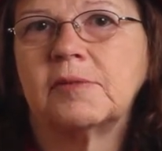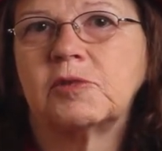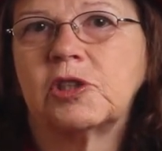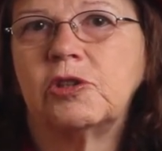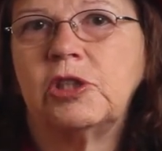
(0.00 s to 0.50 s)

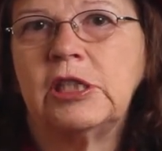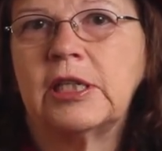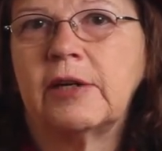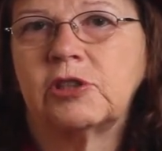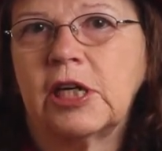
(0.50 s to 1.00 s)
so you need to
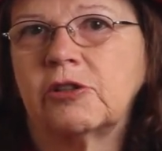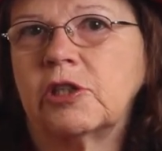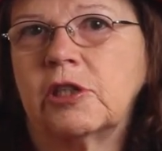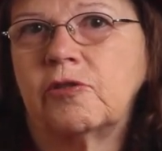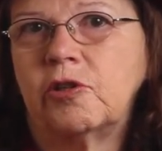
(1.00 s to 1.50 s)
have
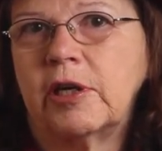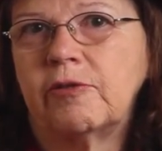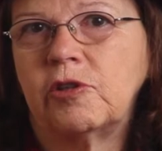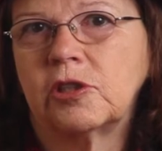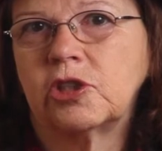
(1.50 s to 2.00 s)
childcare if you
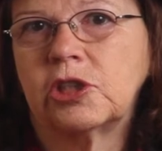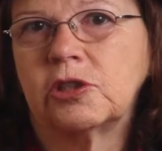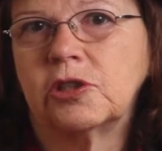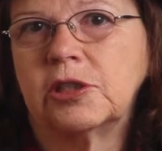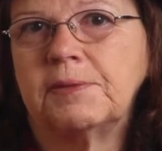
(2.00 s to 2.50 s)
have young
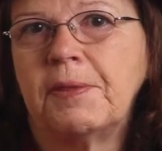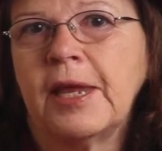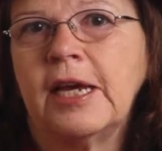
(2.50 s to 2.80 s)
children.